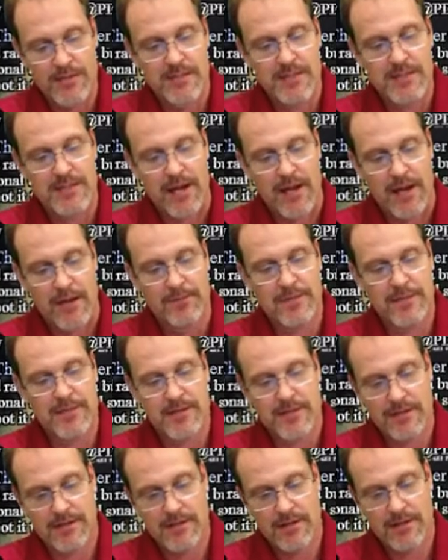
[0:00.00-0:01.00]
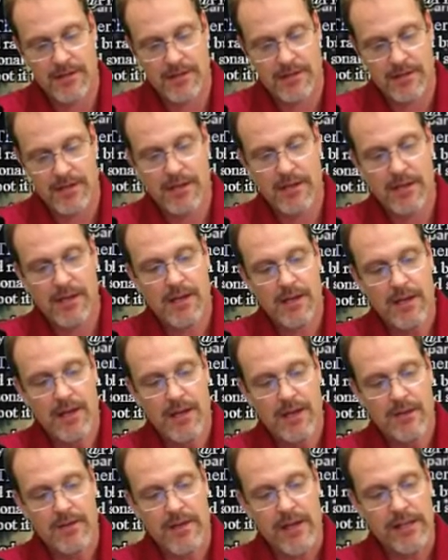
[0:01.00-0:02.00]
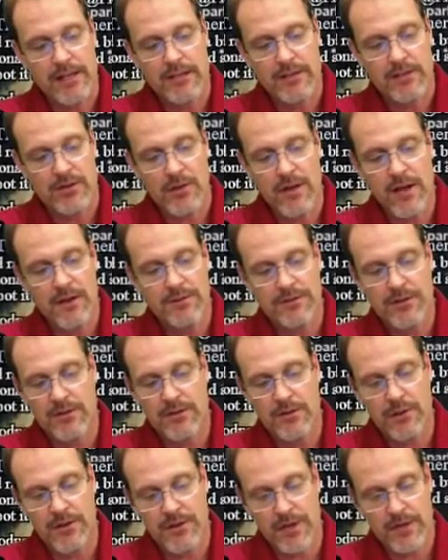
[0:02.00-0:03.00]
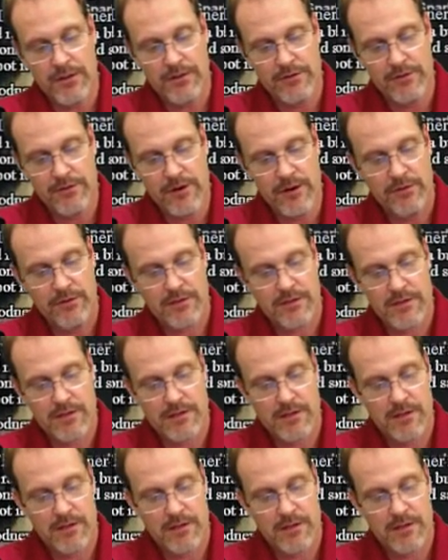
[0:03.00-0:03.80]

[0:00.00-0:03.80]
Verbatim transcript: steps that you don't have to do with other drones.